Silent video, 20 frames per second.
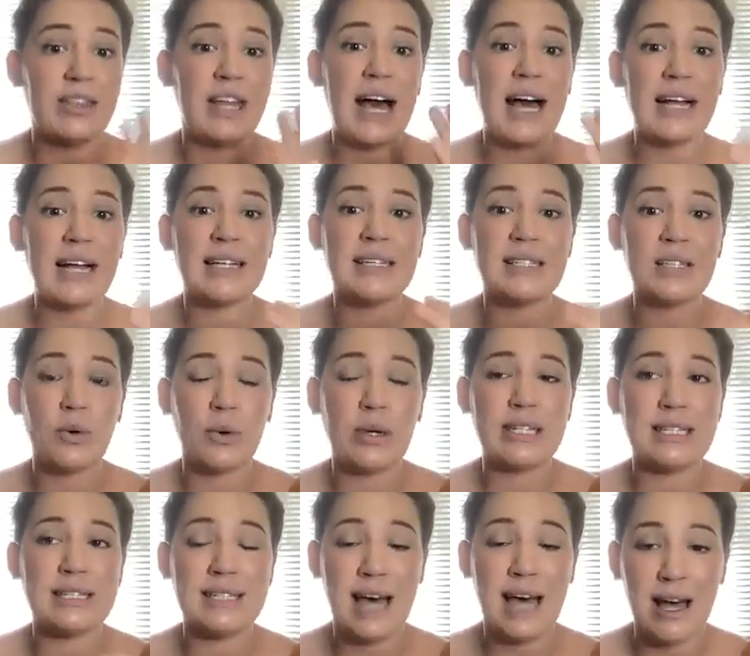That is going
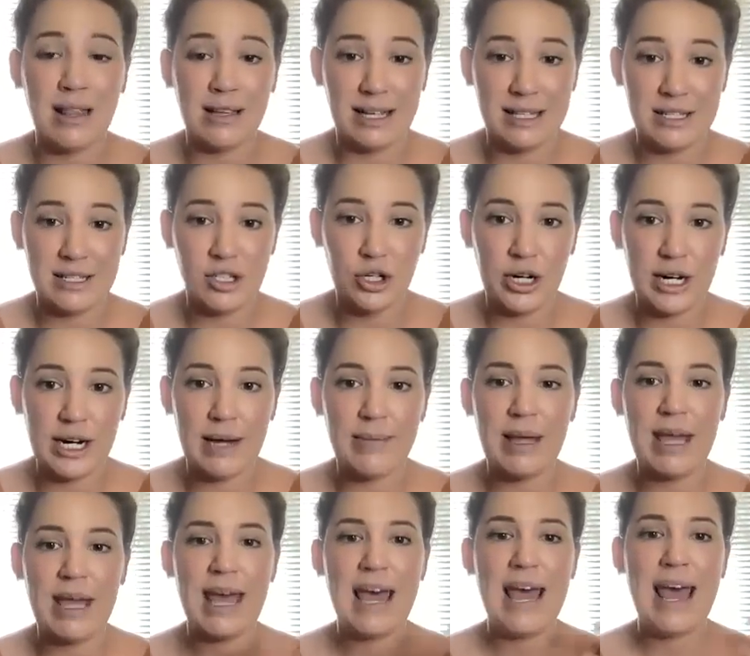to tell Instagram,
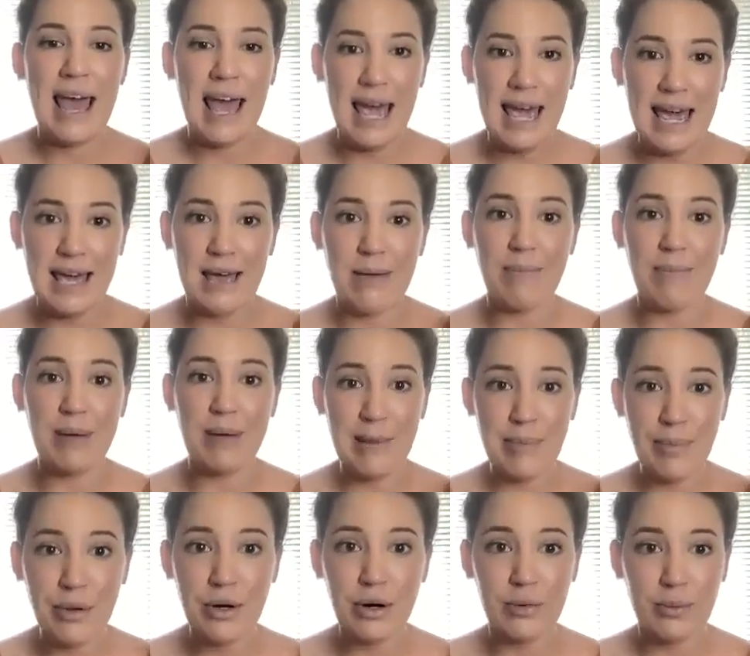hey,
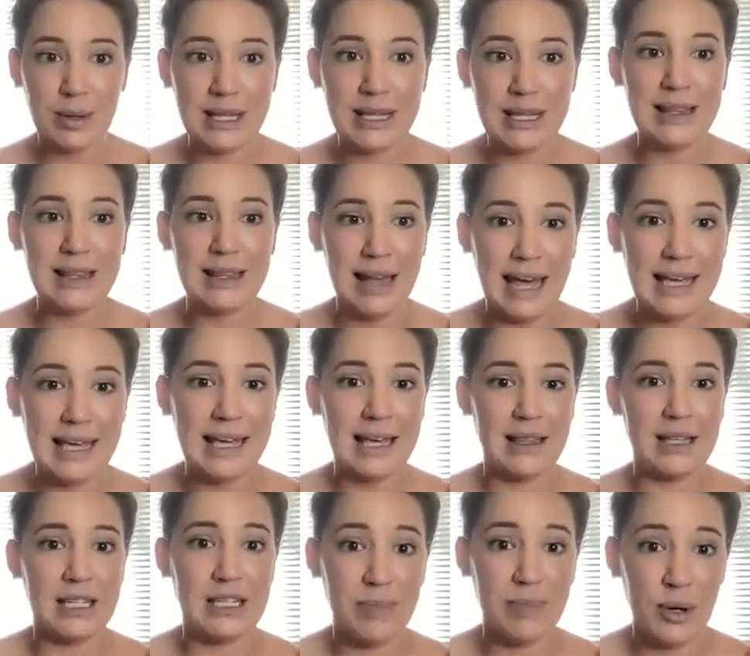people are really
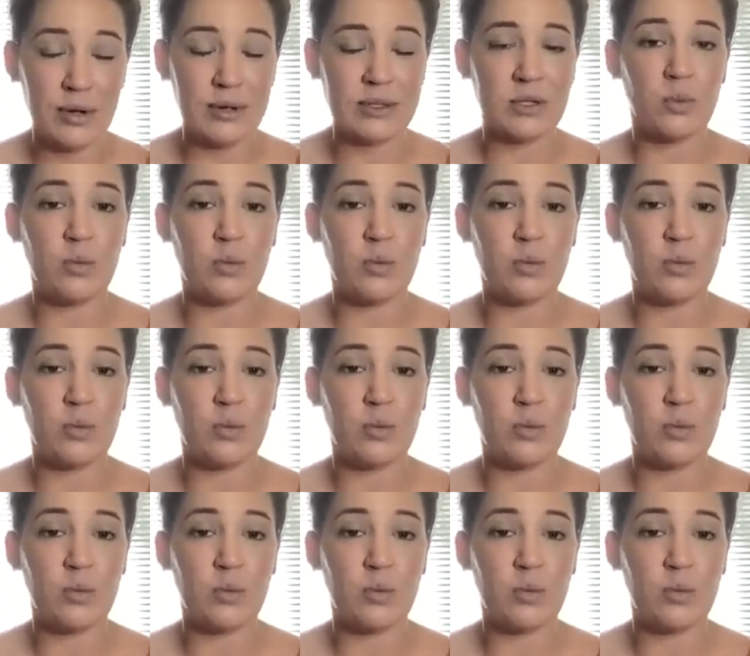liking this post.